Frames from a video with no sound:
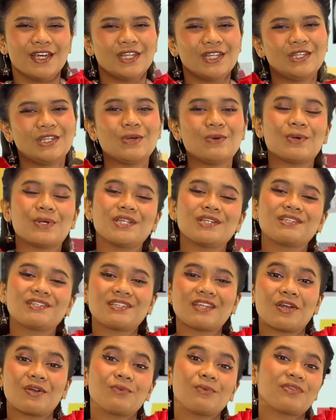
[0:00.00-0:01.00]
do you want to
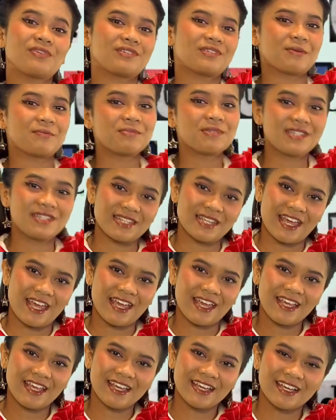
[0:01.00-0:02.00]
start with some
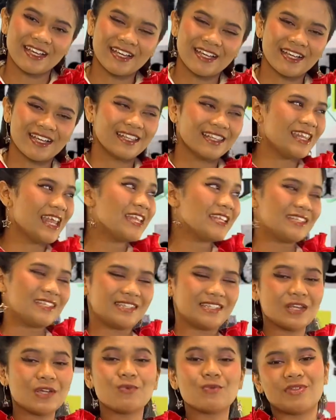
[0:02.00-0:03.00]
sing? Let's
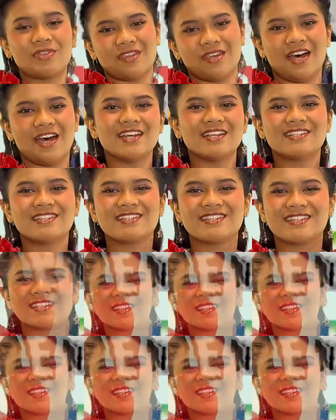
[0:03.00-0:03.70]
sing with us.